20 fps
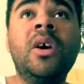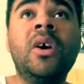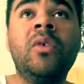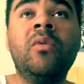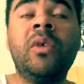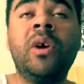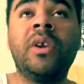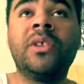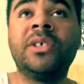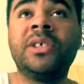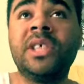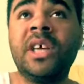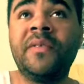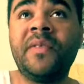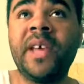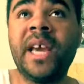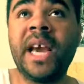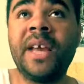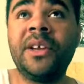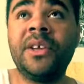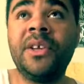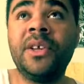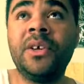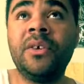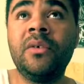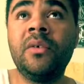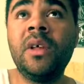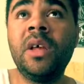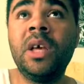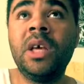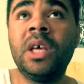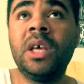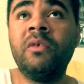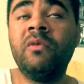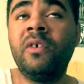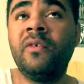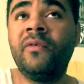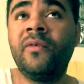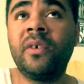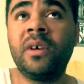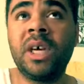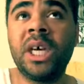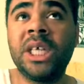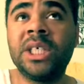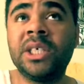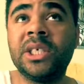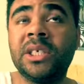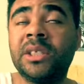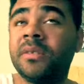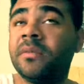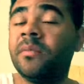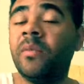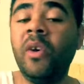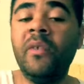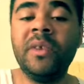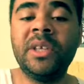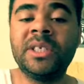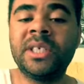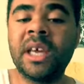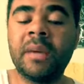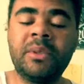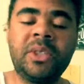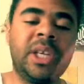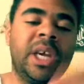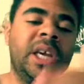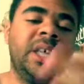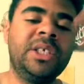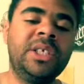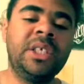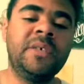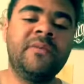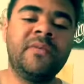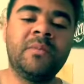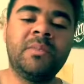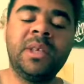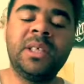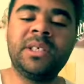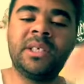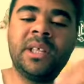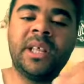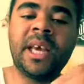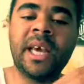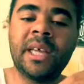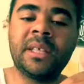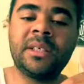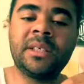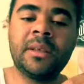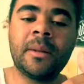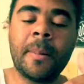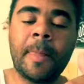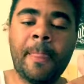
Well, all the stuff they had to do, it went from, I just, movie just kept changing from this and that.